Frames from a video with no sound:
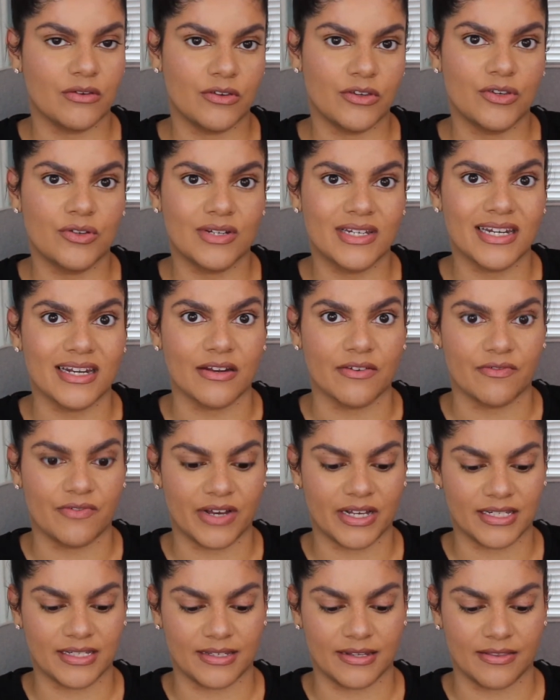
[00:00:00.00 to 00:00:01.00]
you did
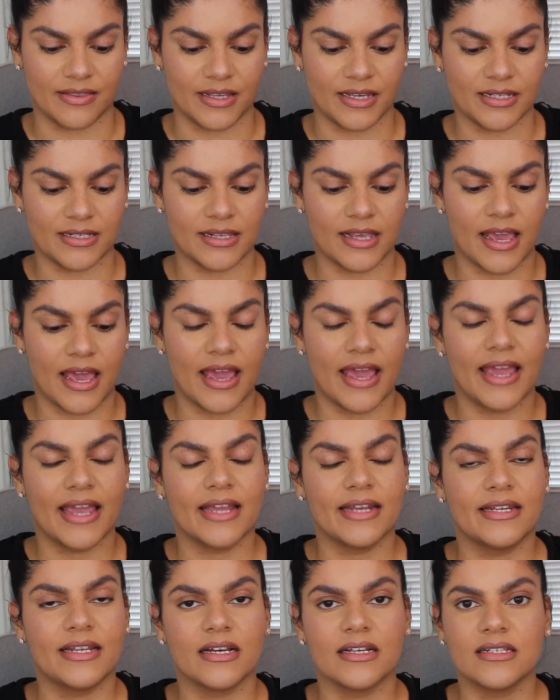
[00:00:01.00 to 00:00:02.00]
invest in this.
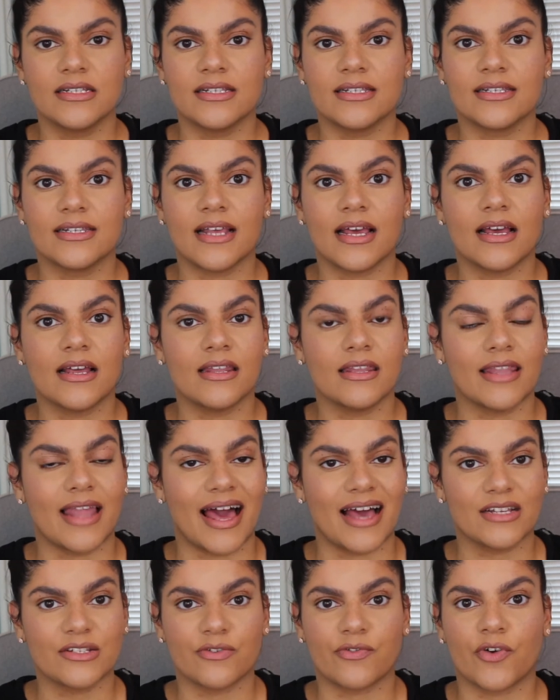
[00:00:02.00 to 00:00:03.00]
It does
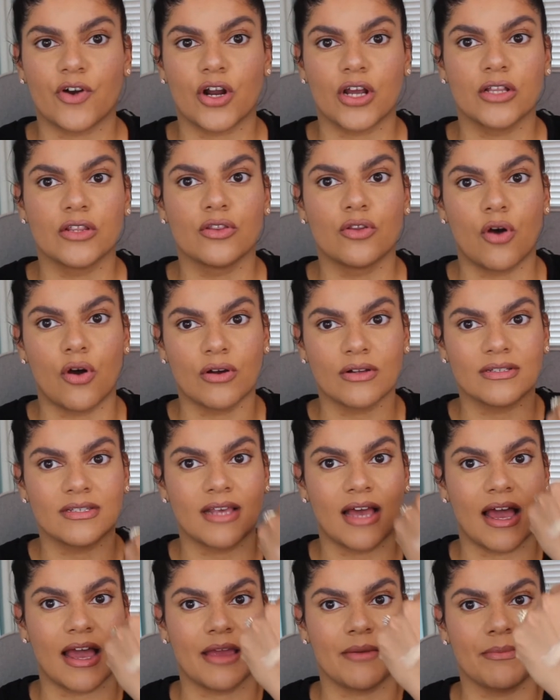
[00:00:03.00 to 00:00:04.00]
last for a long
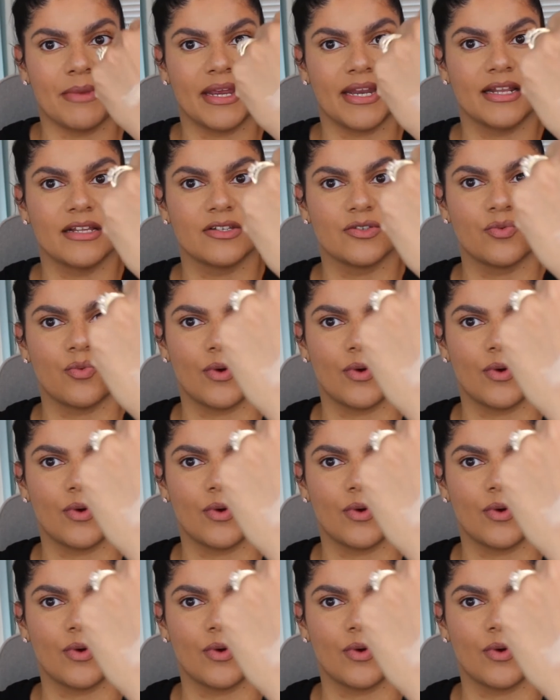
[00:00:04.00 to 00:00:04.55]
time. It is